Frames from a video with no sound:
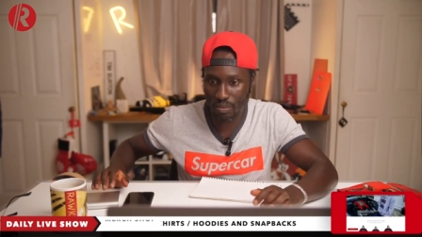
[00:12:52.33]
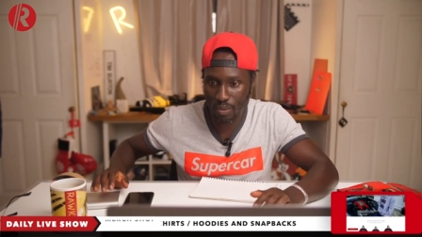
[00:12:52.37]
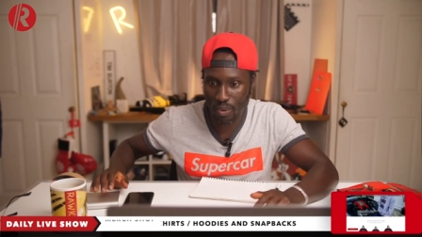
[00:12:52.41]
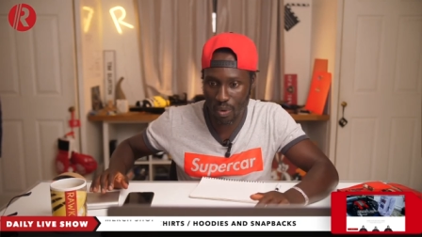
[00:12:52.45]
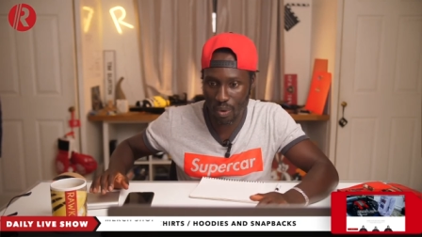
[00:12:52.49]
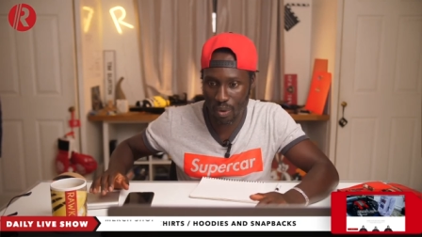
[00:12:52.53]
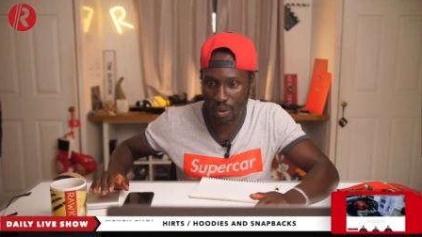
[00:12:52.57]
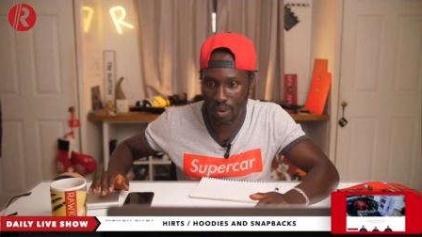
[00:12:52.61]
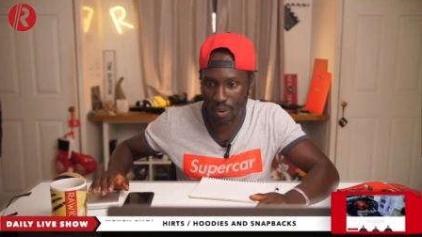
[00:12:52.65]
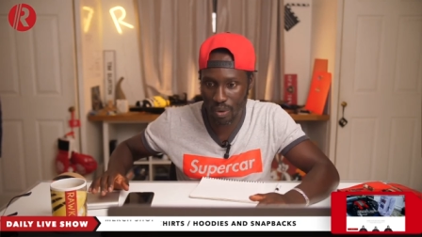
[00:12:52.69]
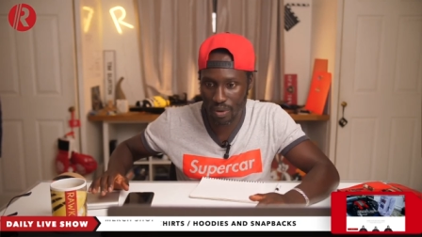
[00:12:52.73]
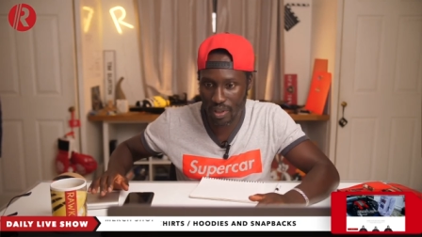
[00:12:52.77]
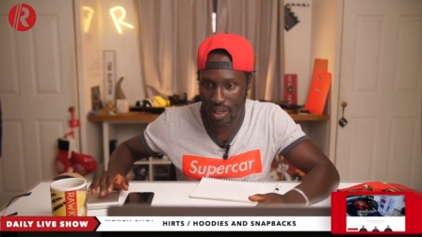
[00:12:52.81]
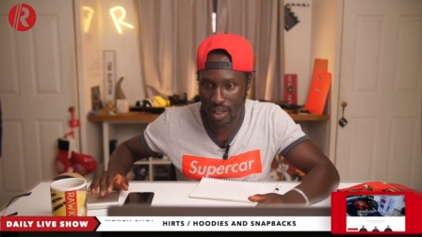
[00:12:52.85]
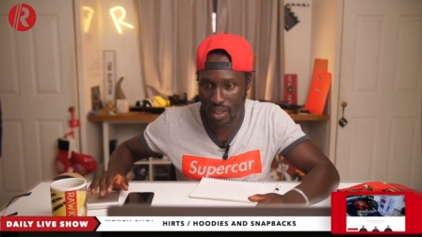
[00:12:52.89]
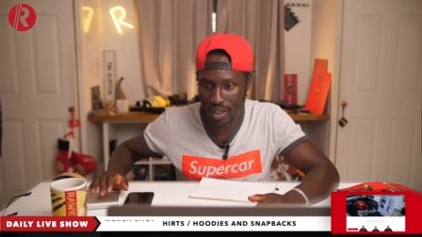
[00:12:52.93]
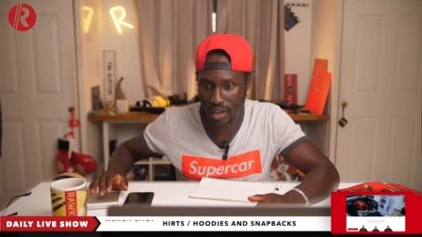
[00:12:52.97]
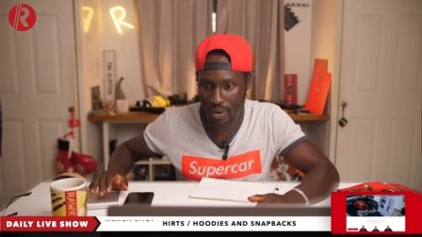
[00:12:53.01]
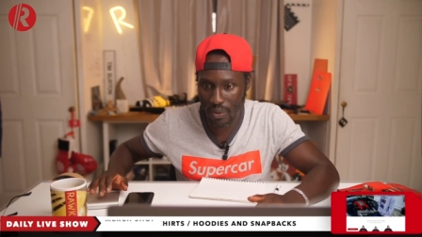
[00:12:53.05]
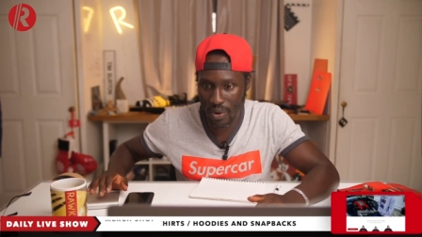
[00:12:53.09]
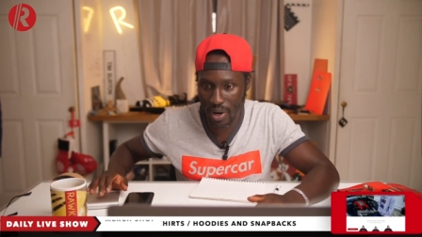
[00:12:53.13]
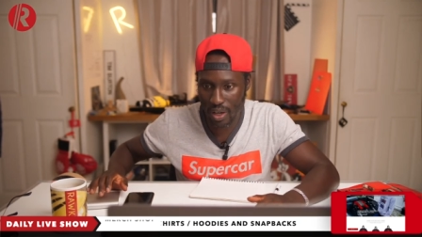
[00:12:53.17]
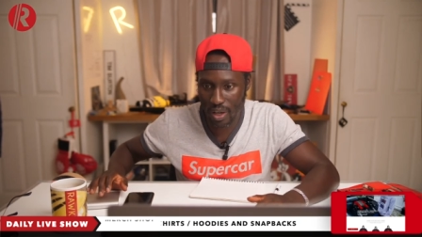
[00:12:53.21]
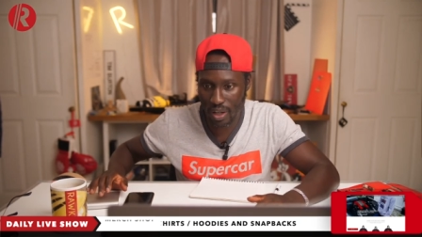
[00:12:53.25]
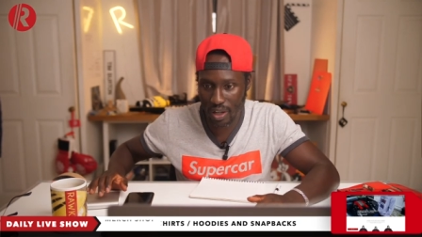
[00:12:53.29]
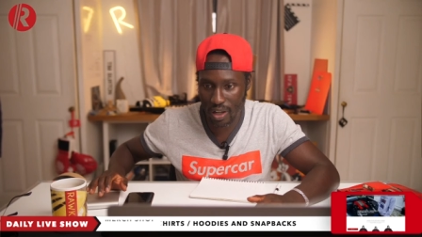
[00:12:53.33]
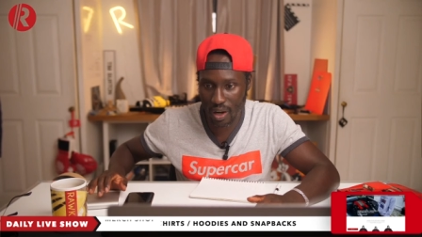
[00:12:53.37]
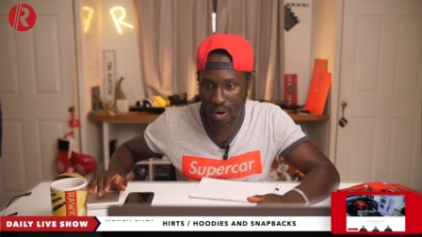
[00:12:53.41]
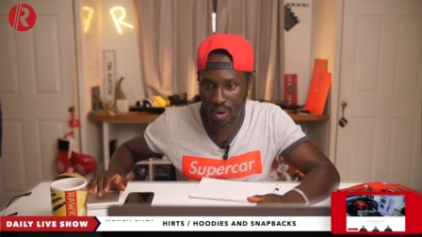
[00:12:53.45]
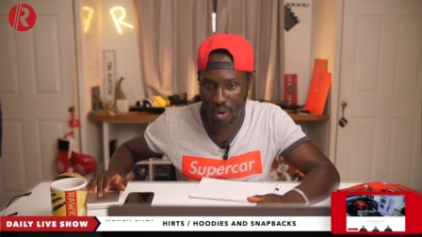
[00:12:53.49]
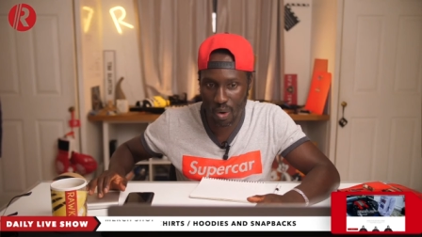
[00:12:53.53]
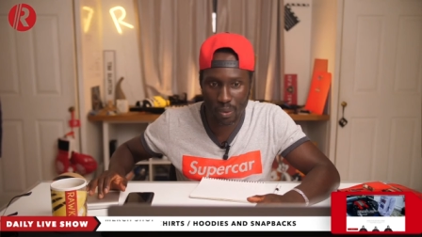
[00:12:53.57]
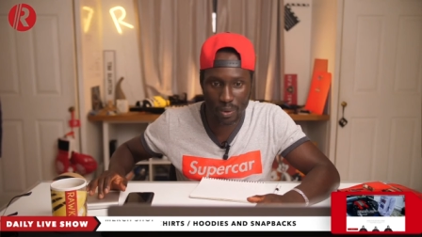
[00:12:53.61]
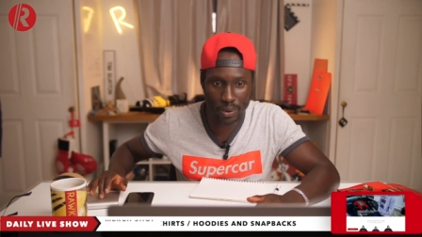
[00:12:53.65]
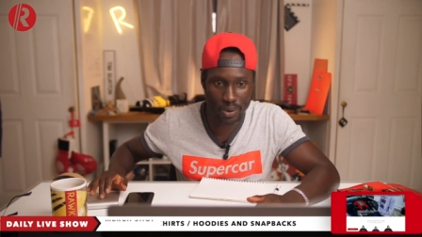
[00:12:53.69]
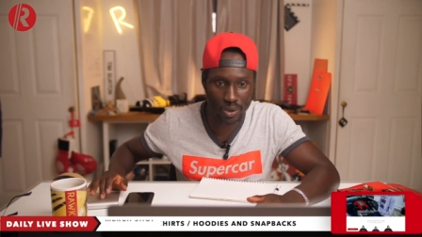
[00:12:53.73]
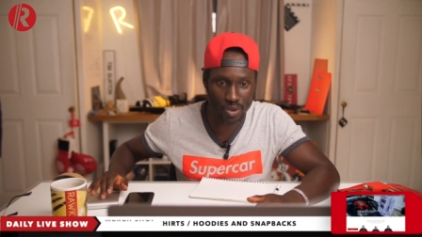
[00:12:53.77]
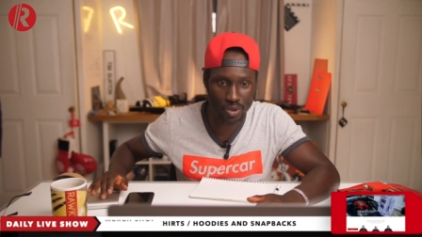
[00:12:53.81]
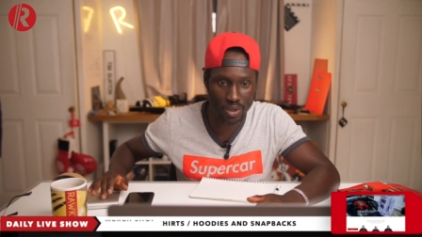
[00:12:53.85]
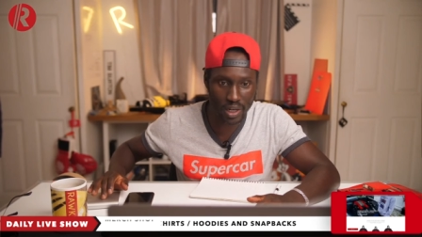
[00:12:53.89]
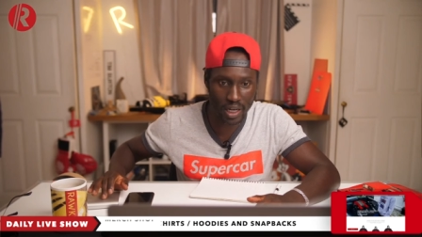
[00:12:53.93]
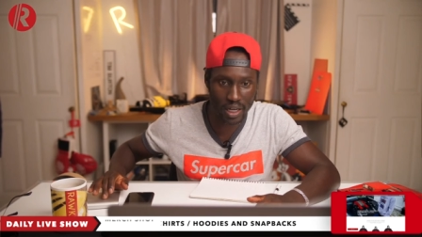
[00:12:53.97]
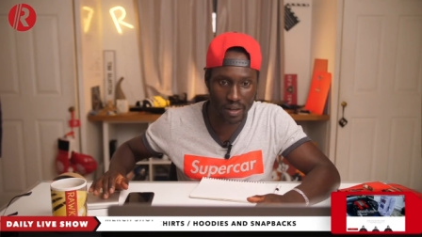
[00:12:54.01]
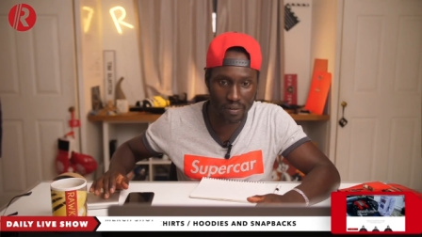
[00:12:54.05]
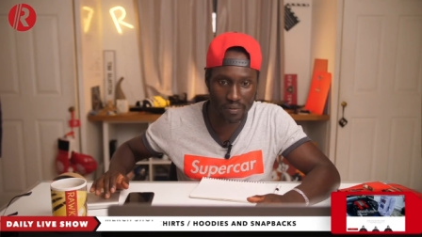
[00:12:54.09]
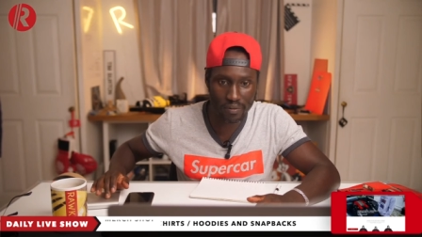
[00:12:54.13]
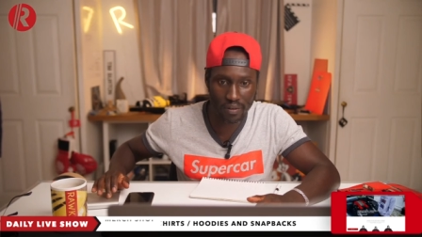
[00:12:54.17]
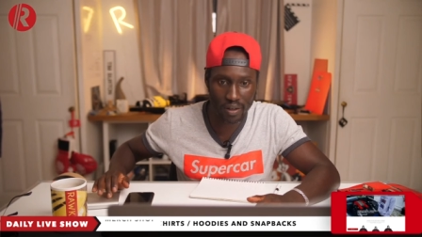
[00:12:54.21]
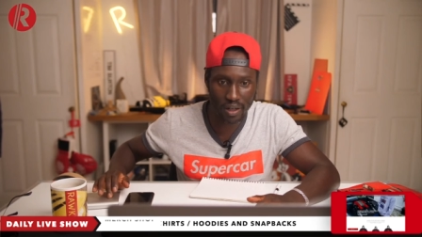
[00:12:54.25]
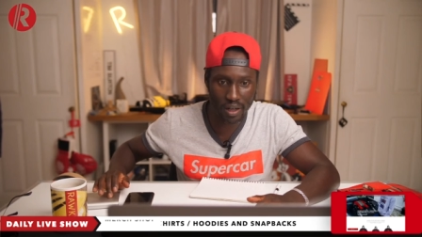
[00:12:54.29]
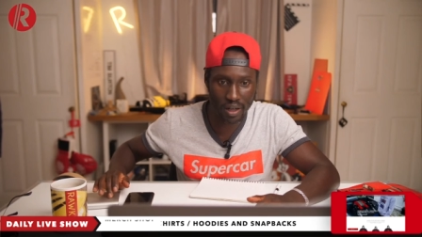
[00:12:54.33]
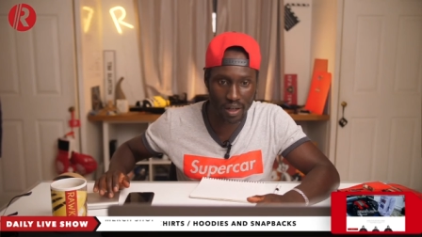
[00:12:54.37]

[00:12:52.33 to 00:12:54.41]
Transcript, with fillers: more than the regular all-wheel drive.